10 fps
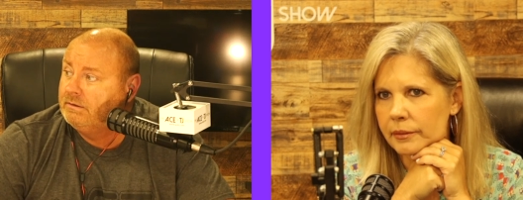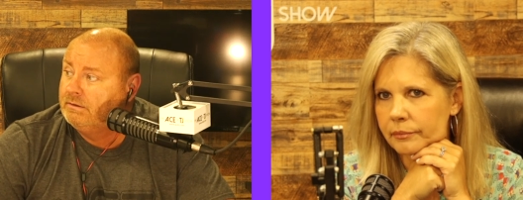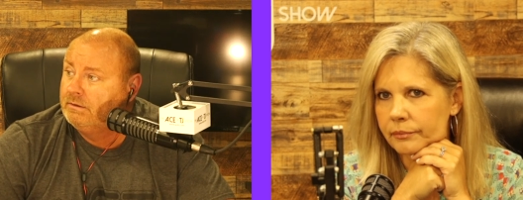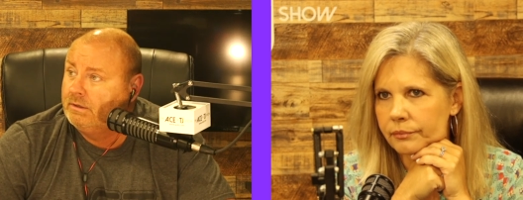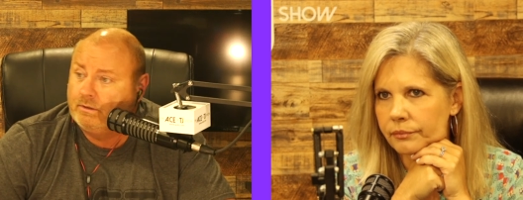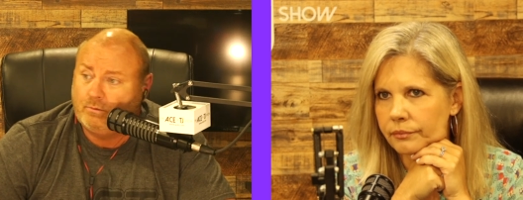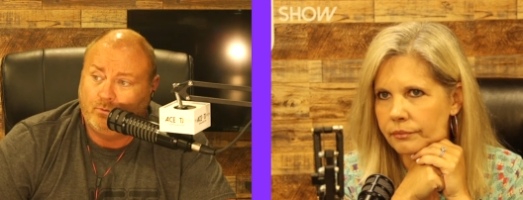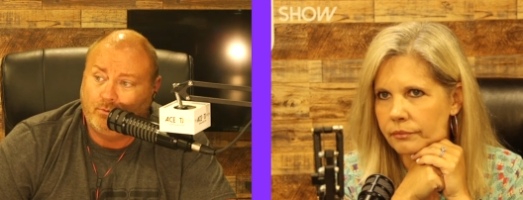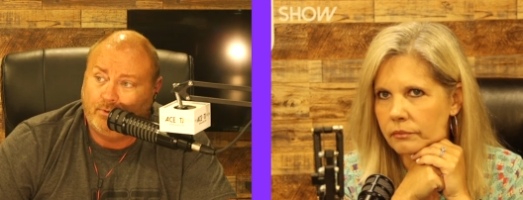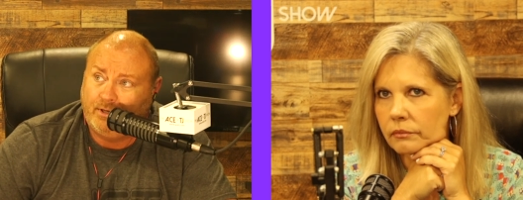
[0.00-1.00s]
Speaker 1: look
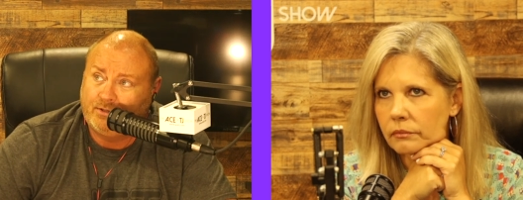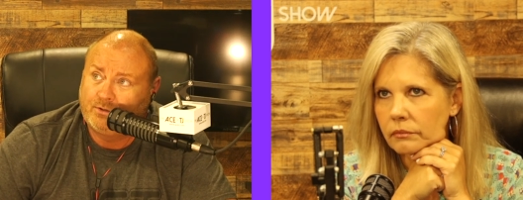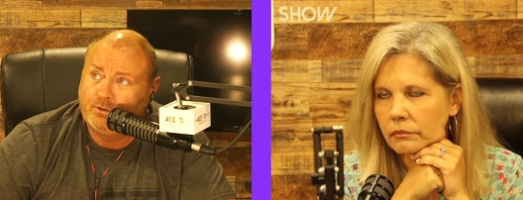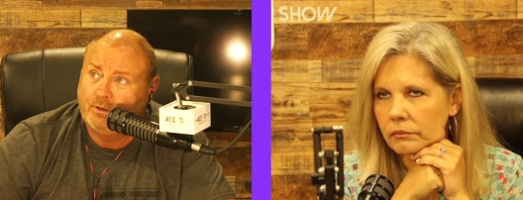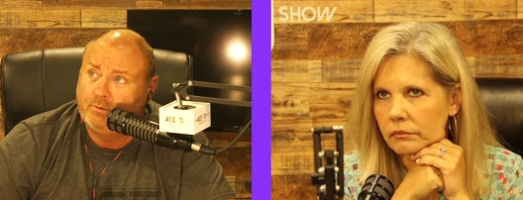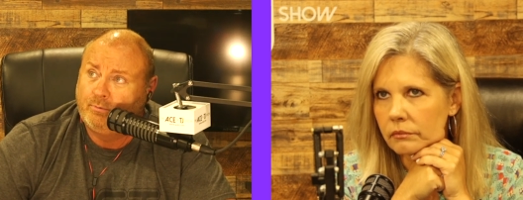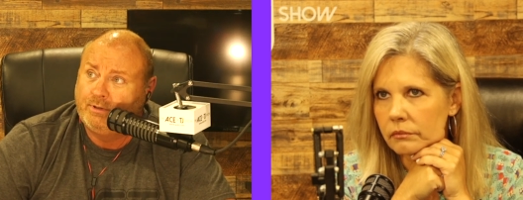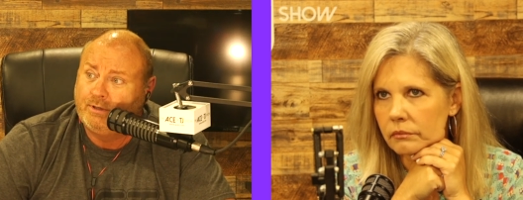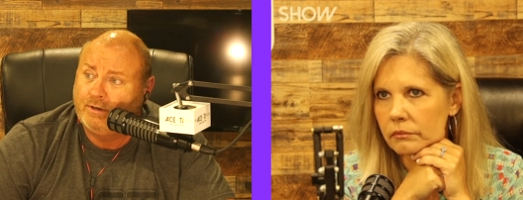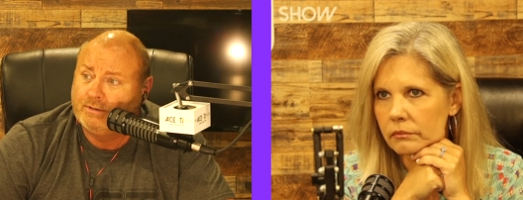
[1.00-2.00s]
as good
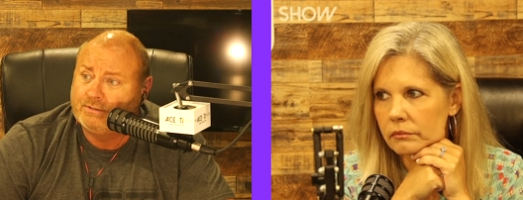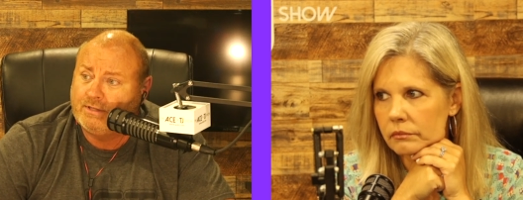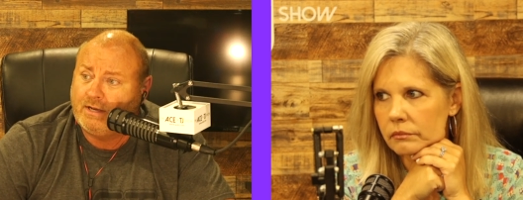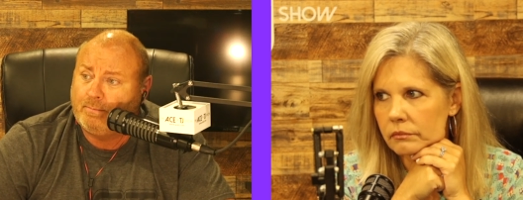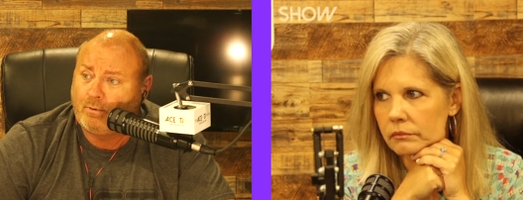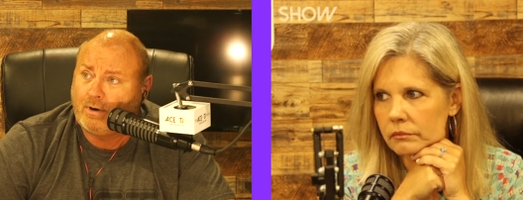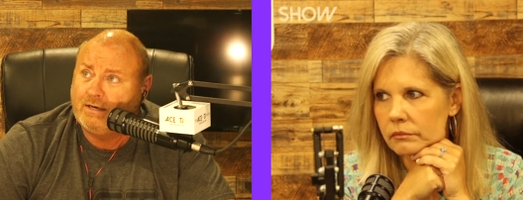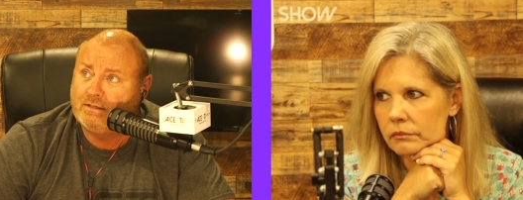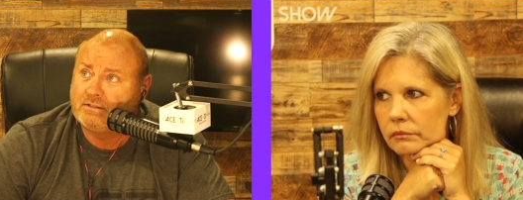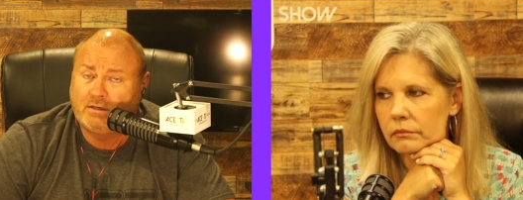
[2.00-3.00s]
when there is that
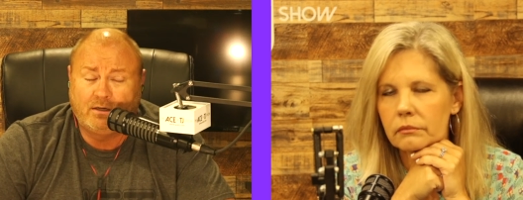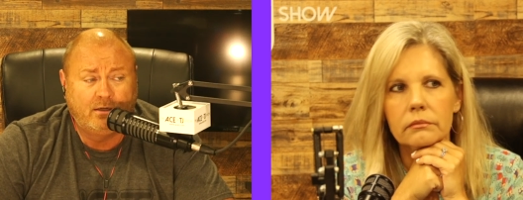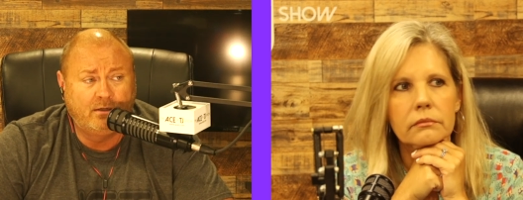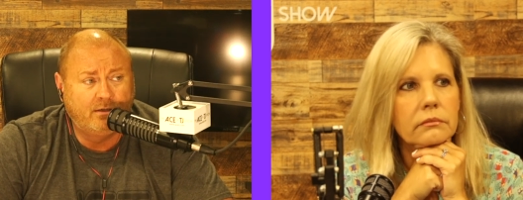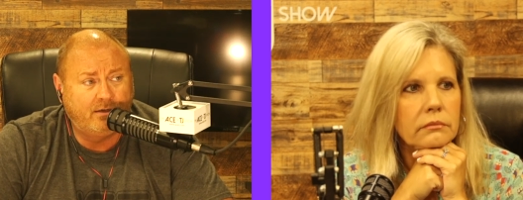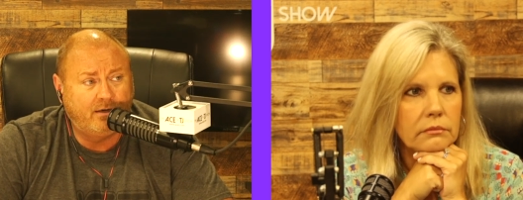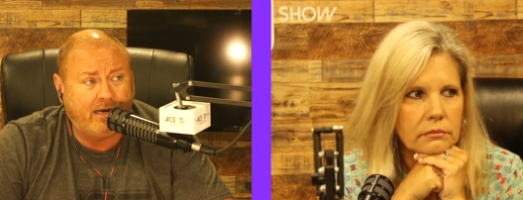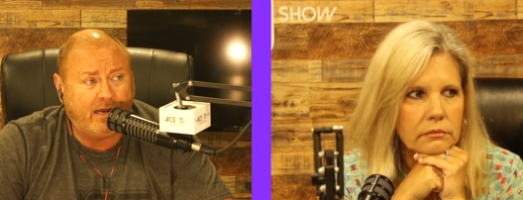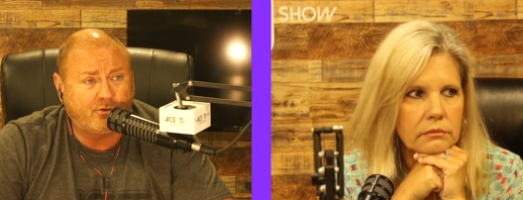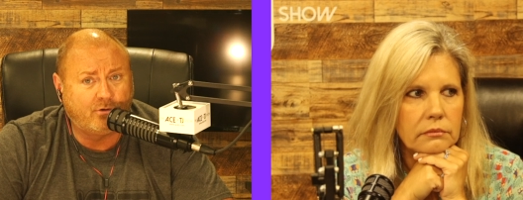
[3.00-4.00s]
bright sun,
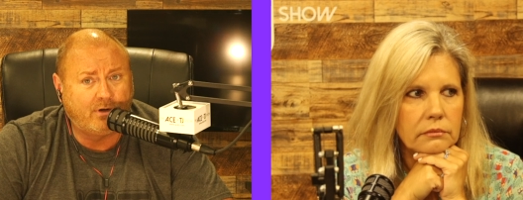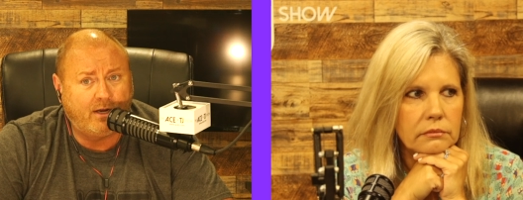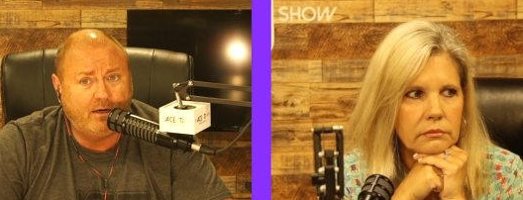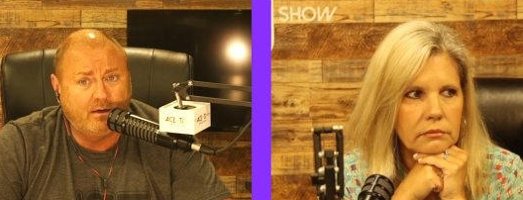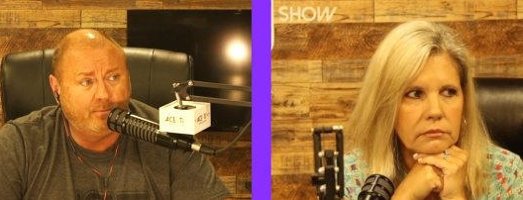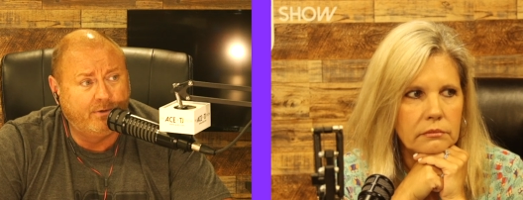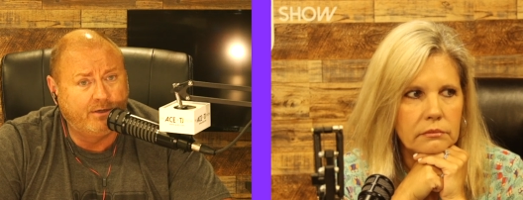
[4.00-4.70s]
natural light coming